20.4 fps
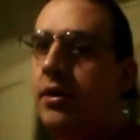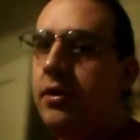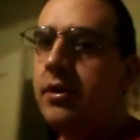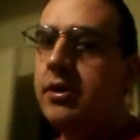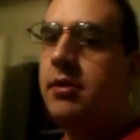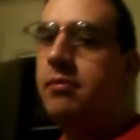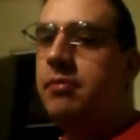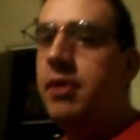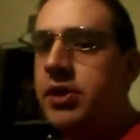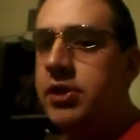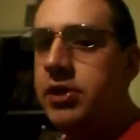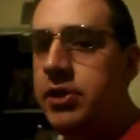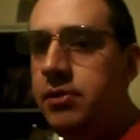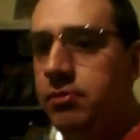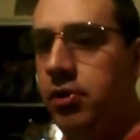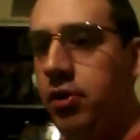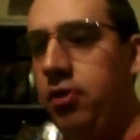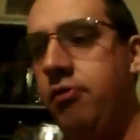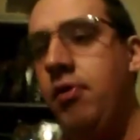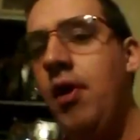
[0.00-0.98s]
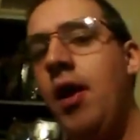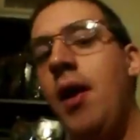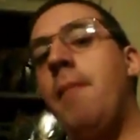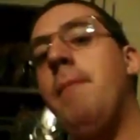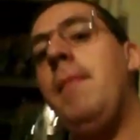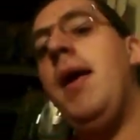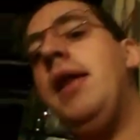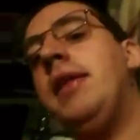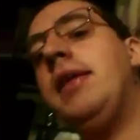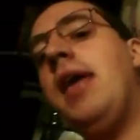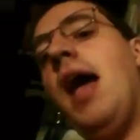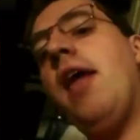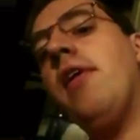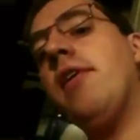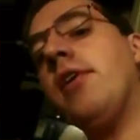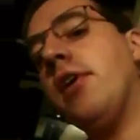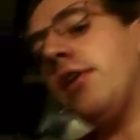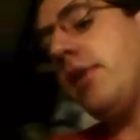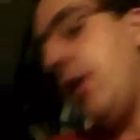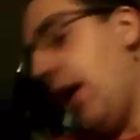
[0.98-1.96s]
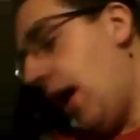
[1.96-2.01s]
new submission move, made Gallagher